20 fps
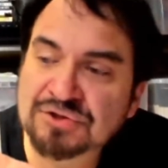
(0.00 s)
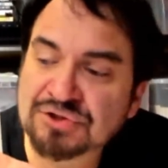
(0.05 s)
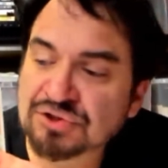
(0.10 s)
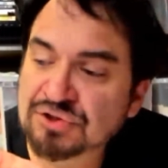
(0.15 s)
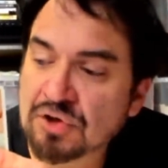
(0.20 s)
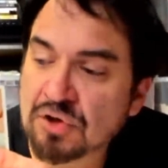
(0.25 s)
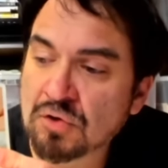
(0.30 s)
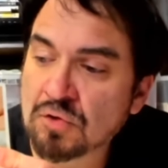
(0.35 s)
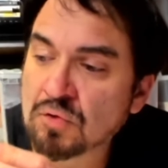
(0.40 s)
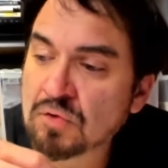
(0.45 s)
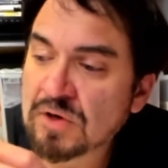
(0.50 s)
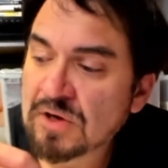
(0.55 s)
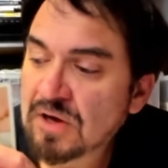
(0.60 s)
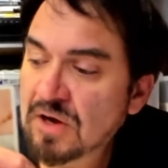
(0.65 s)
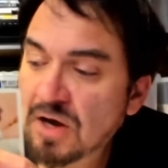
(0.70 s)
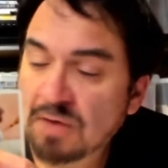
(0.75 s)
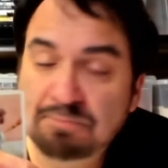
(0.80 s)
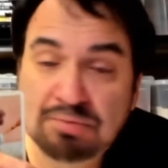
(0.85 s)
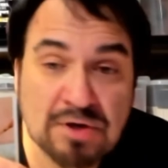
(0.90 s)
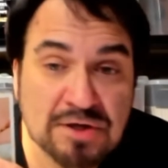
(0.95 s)
show
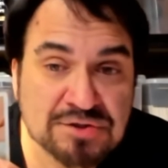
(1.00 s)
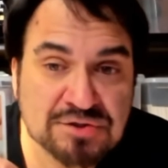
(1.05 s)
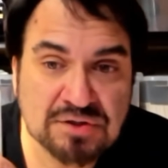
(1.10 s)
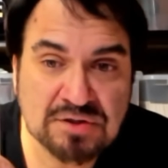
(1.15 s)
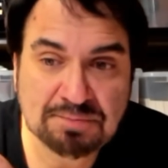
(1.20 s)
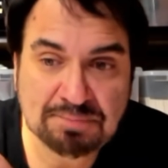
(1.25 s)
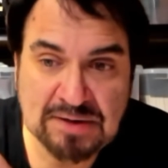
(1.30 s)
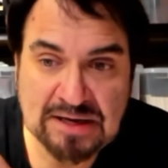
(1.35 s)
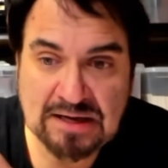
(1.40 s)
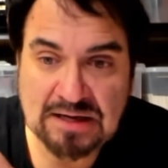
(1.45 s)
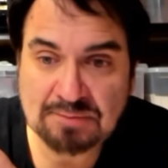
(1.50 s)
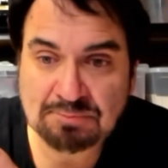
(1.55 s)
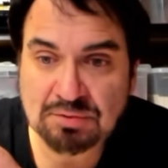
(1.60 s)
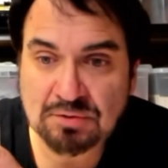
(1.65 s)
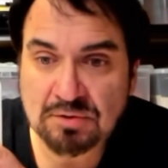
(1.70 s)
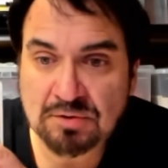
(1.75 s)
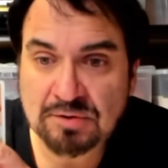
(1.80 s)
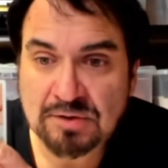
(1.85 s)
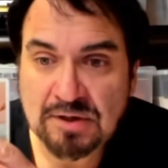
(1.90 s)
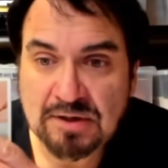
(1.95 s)
a bunch of the
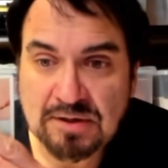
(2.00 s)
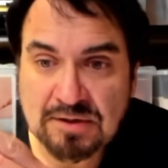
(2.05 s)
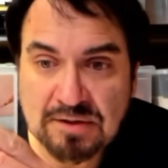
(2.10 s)
paper